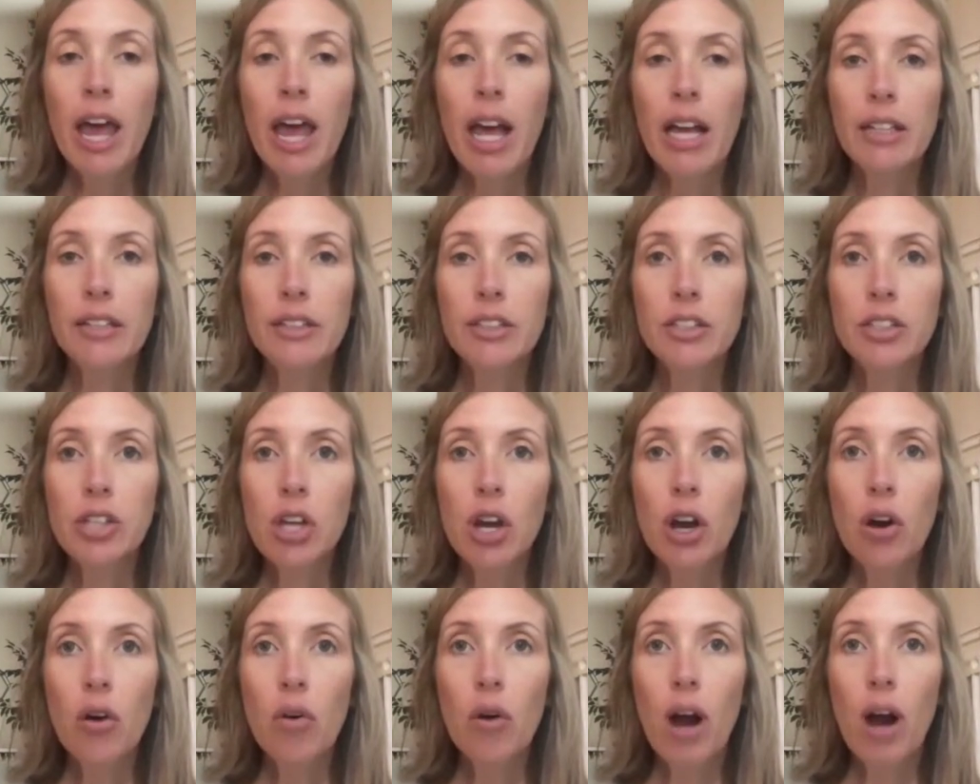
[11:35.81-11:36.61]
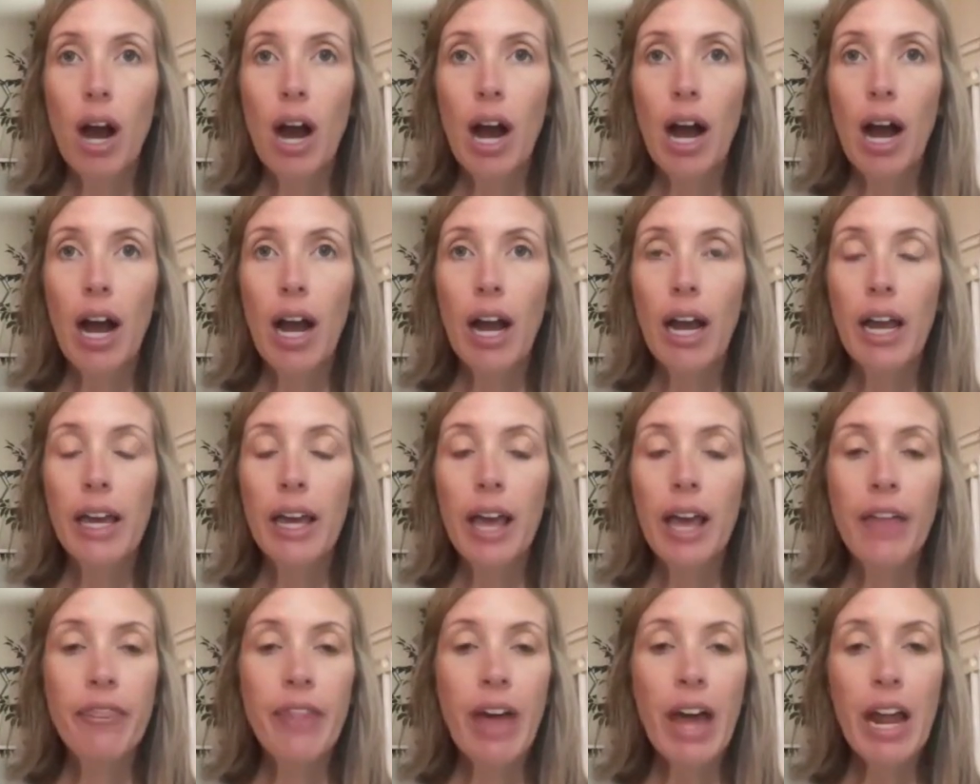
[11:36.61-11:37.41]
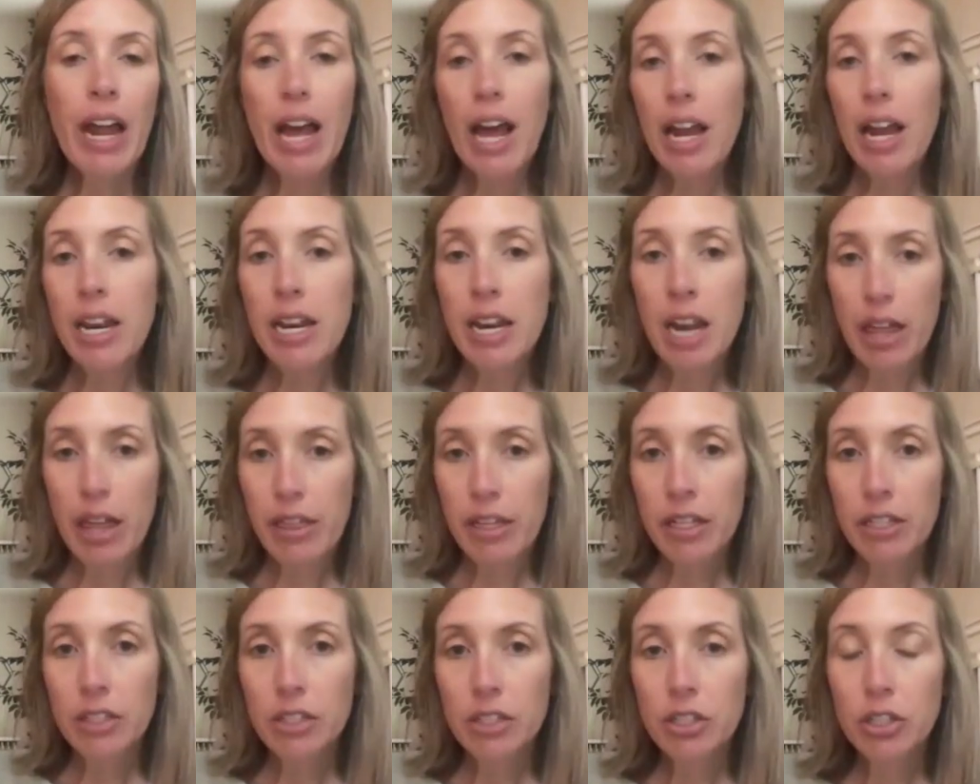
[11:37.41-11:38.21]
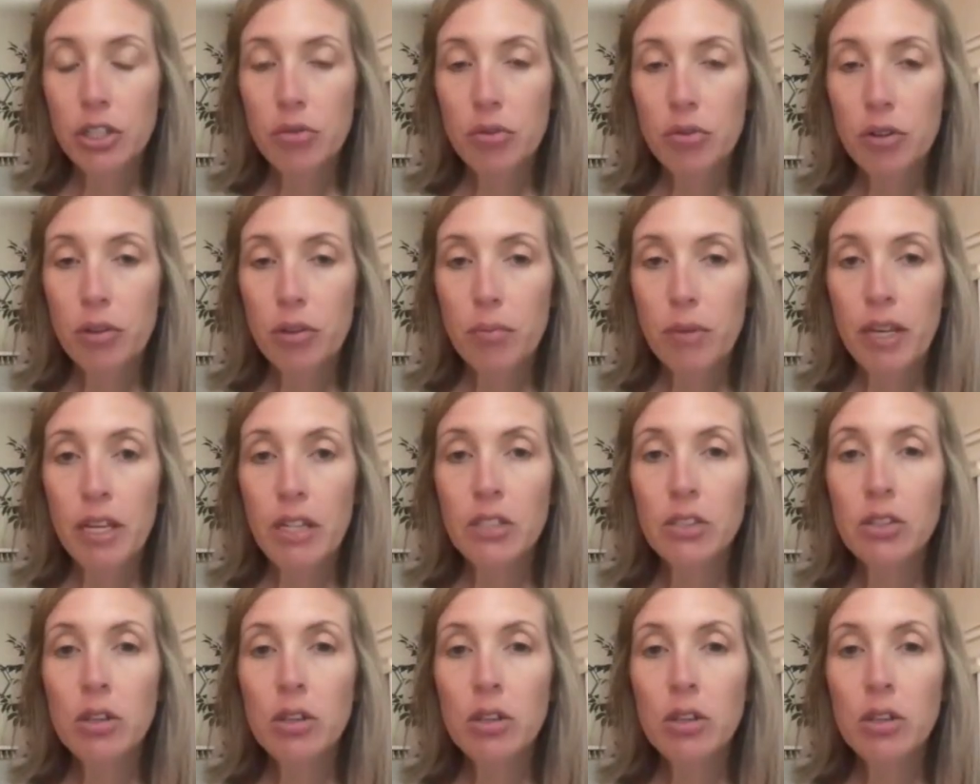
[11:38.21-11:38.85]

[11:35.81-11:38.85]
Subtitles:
And that had nothing to do with me.